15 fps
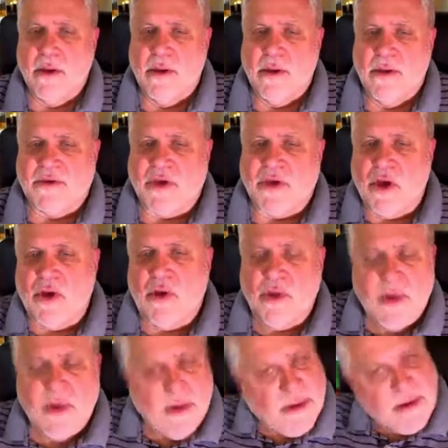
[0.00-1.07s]

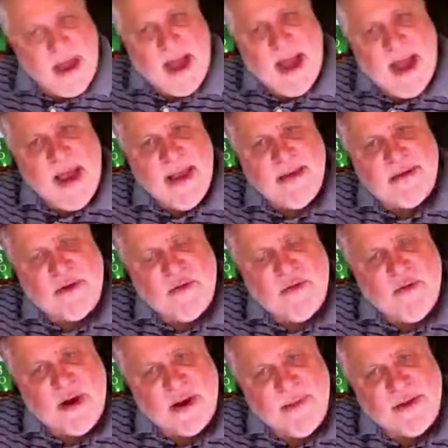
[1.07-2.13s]
So I still
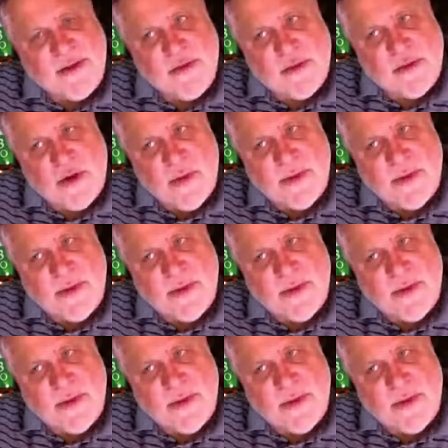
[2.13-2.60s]
recommend to do the home